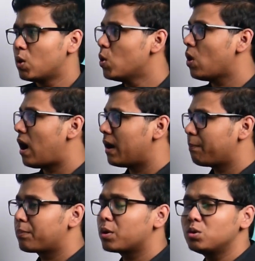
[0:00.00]
who are
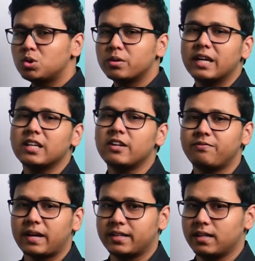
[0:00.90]
prone to get
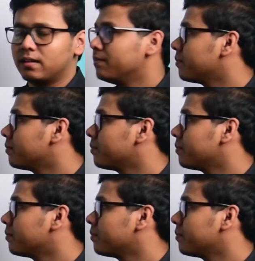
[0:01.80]
infected.